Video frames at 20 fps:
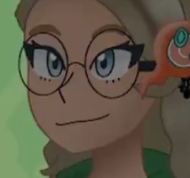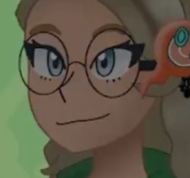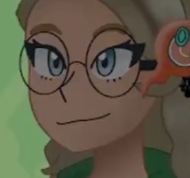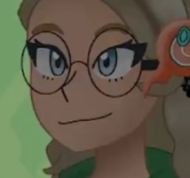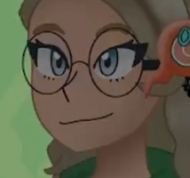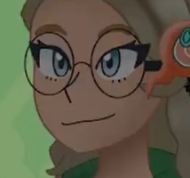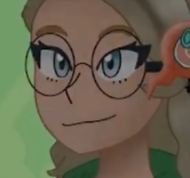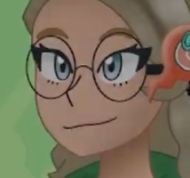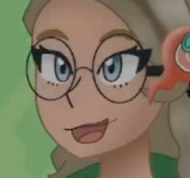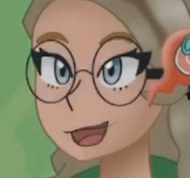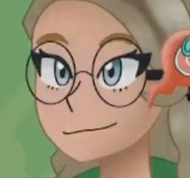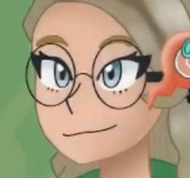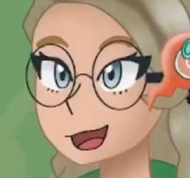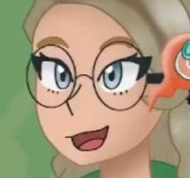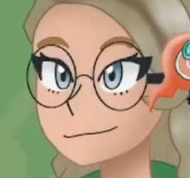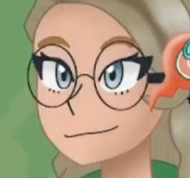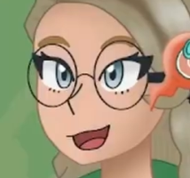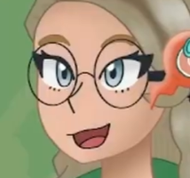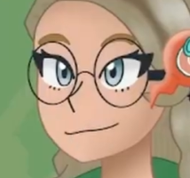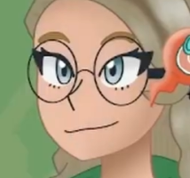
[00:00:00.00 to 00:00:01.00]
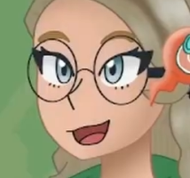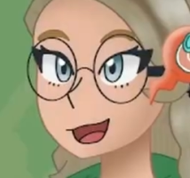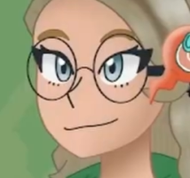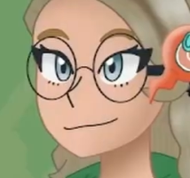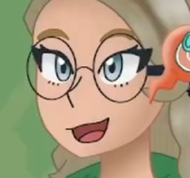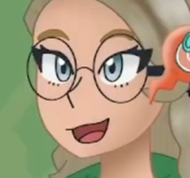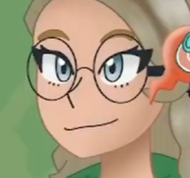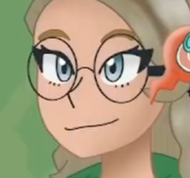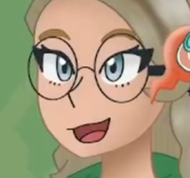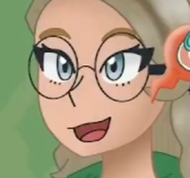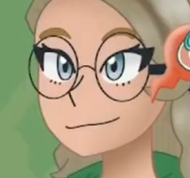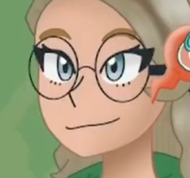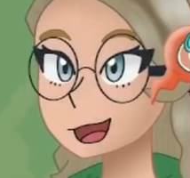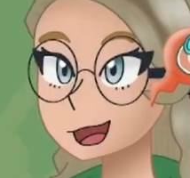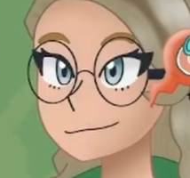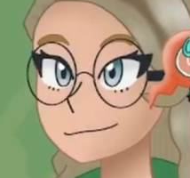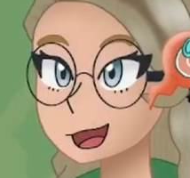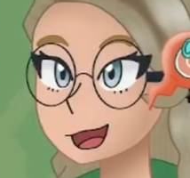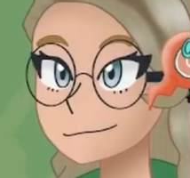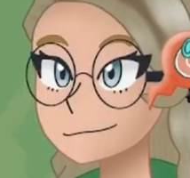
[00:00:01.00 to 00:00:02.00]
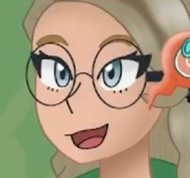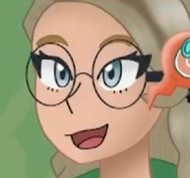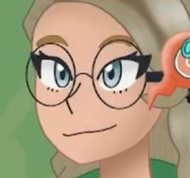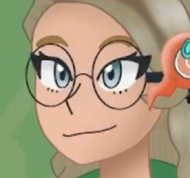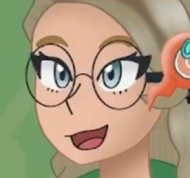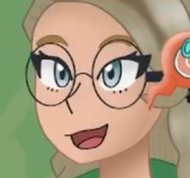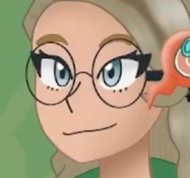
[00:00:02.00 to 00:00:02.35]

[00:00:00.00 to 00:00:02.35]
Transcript: Have I mentioned I don't like choice items?